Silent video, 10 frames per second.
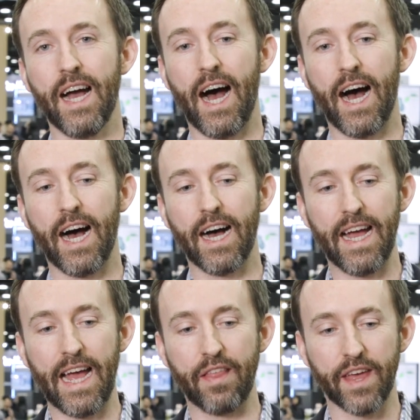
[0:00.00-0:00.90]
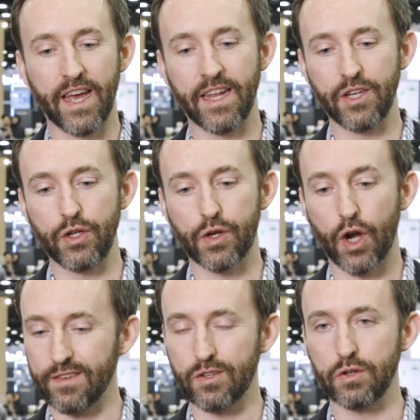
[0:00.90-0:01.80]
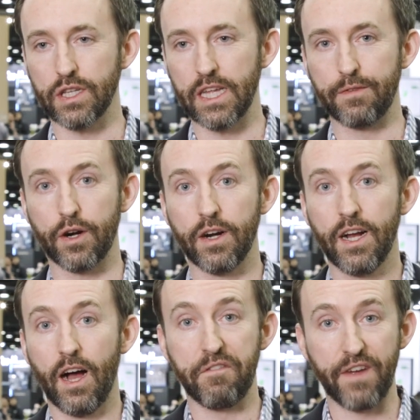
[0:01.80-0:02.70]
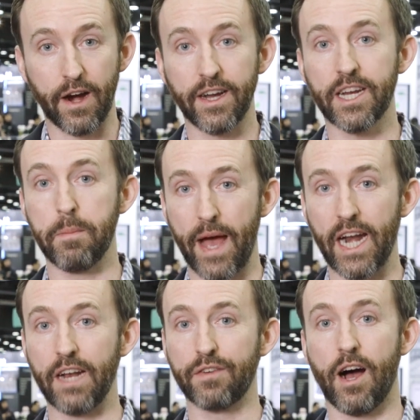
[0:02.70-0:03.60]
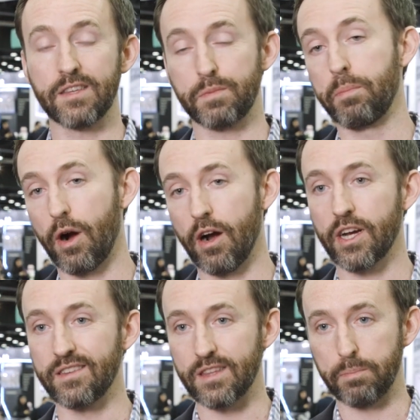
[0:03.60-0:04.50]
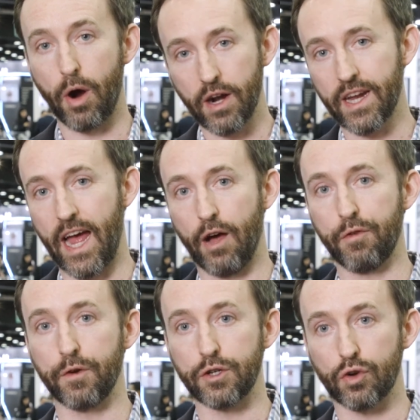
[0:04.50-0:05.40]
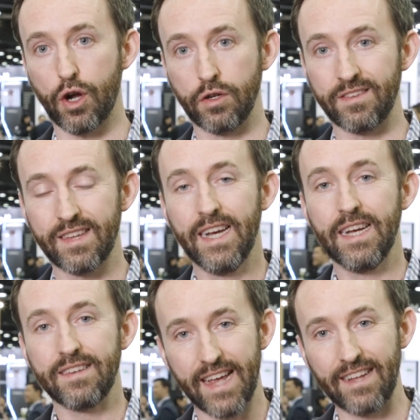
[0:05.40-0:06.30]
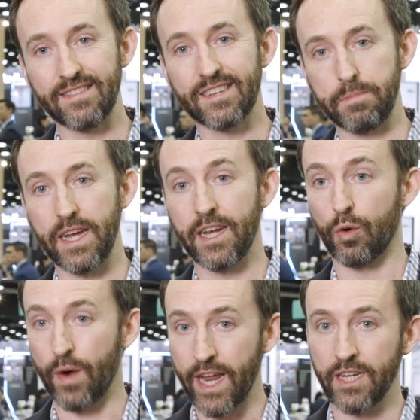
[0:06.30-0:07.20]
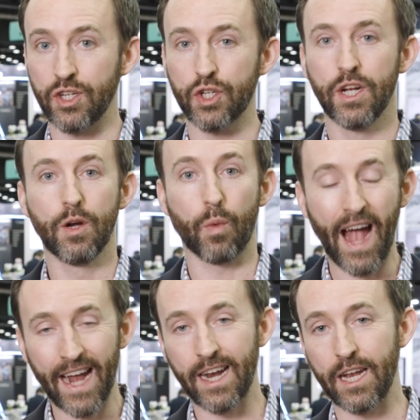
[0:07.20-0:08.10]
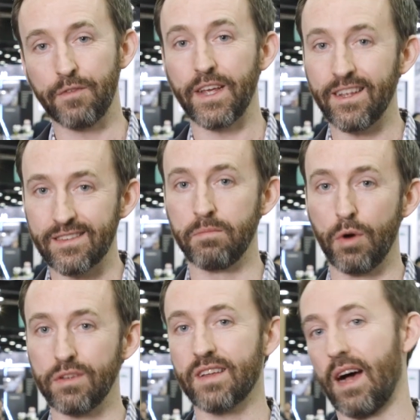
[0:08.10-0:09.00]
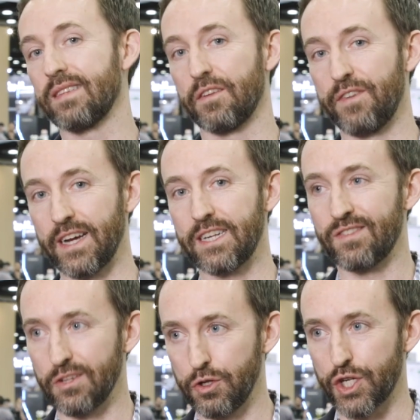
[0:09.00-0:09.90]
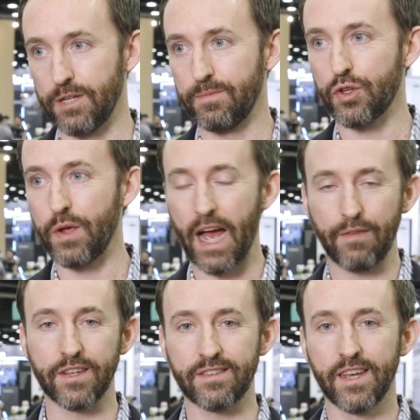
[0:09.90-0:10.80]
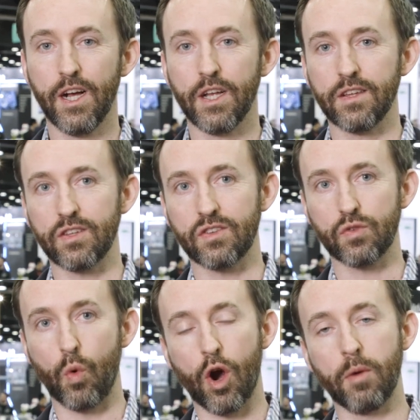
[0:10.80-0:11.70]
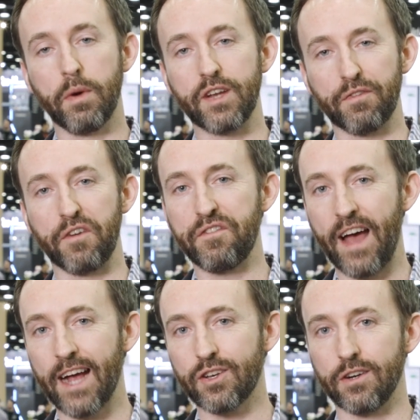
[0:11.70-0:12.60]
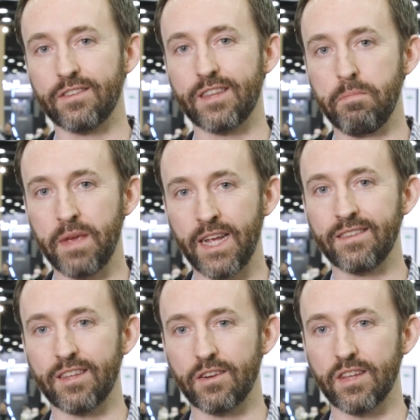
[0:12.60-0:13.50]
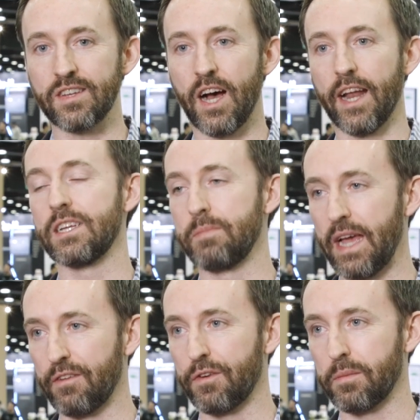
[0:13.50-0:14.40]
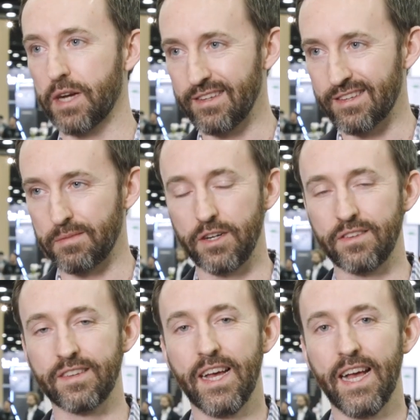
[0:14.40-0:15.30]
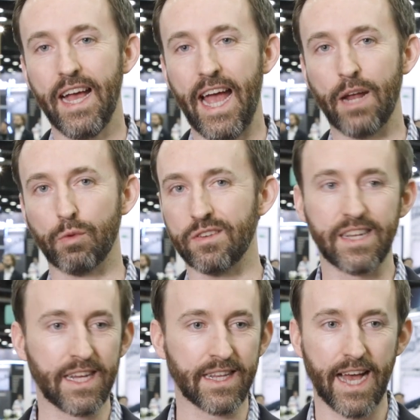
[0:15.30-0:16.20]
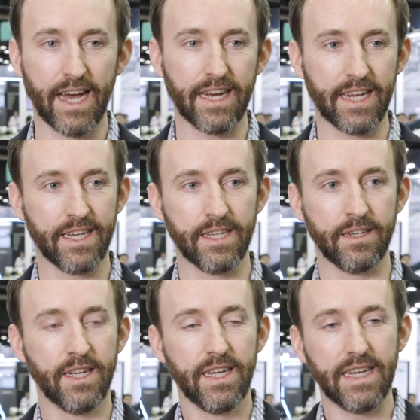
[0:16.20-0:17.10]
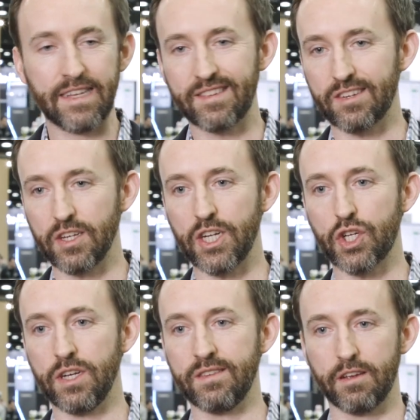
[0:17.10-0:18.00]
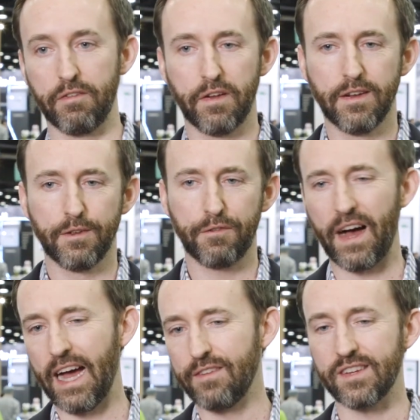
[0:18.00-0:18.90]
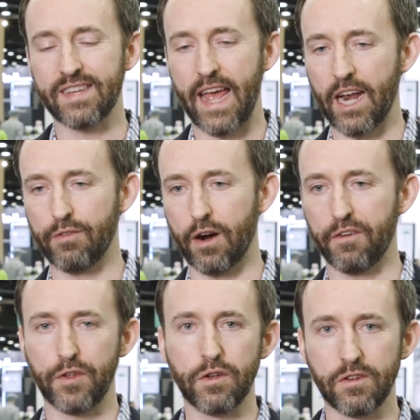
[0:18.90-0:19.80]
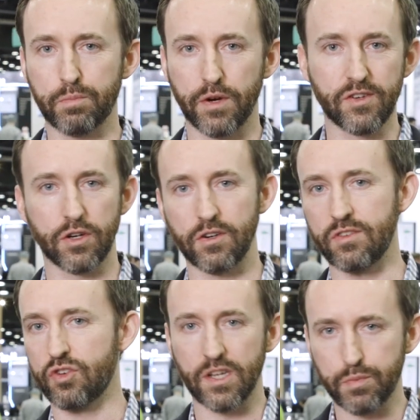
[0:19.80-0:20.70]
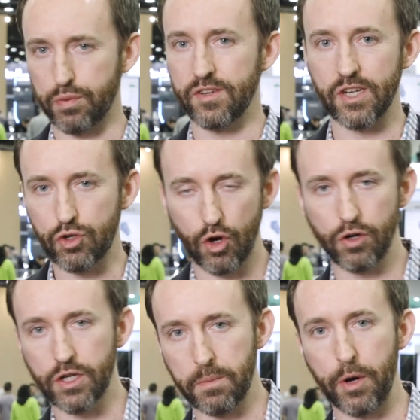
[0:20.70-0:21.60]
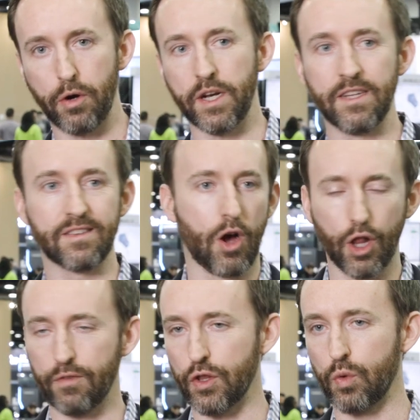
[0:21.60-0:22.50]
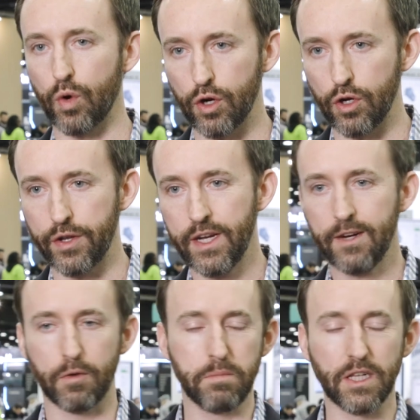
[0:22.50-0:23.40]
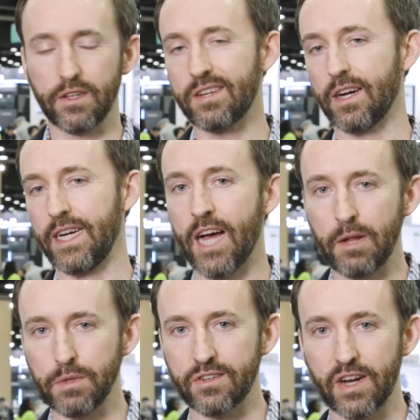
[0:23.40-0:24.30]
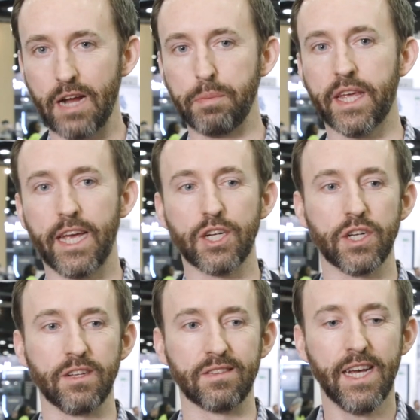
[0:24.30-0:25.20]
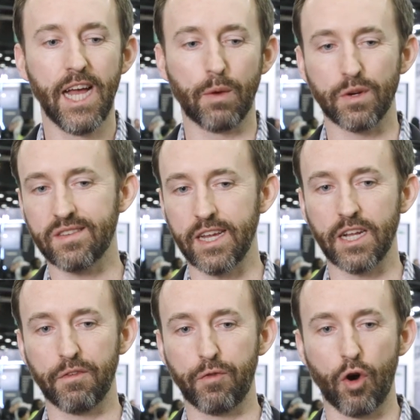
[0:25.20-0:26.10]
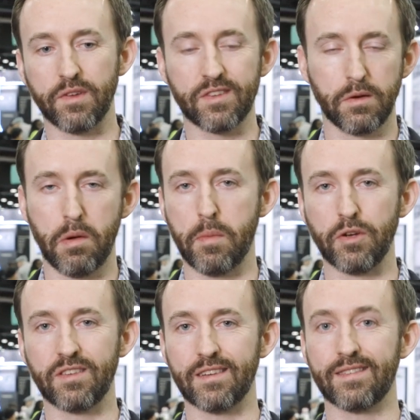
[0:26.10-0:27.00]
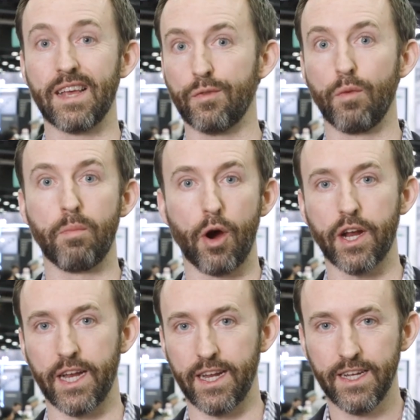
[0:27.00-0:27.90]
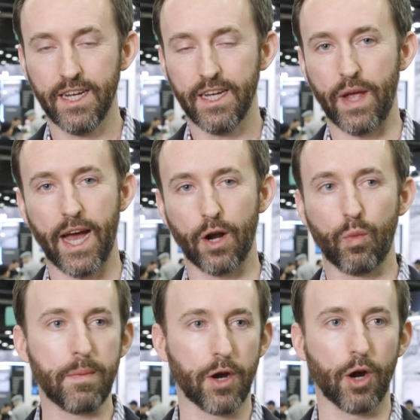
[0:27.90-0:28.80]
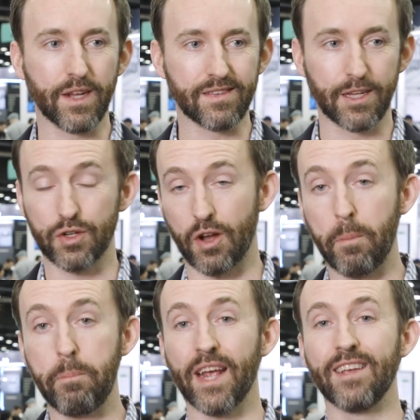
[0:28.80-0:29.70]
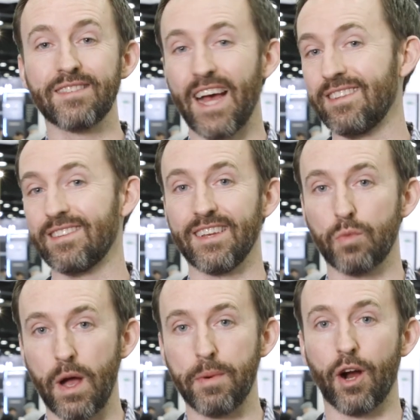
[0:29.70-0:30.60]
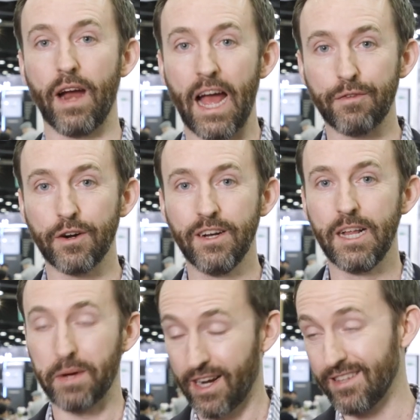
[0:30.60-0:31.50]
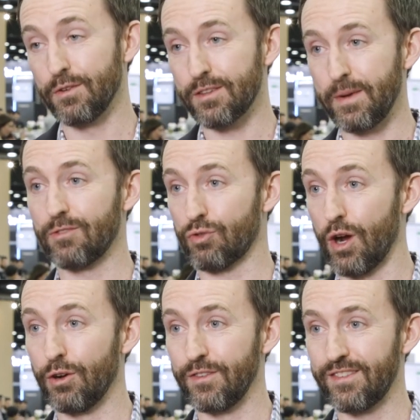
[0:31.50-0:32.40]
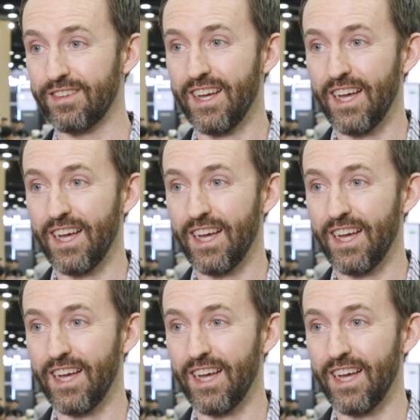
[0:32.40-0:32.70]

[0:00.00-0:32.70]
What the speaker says: And then you can also deliver a very competitive cost per part, because the part count for drones tends to be in a range where additive is the most cost-effective solution. So you have this swarm of different factors that means there's a ton of demand from customers, and we're seeing that in installations of 5 to 10 of our Fuse printers, just printing drone components all over the world for military, non-military applications, and we're seeing the form of some of our most successful marketing. We had a webinar recently, which is our biggest SLS webinar ever, because it was about drones.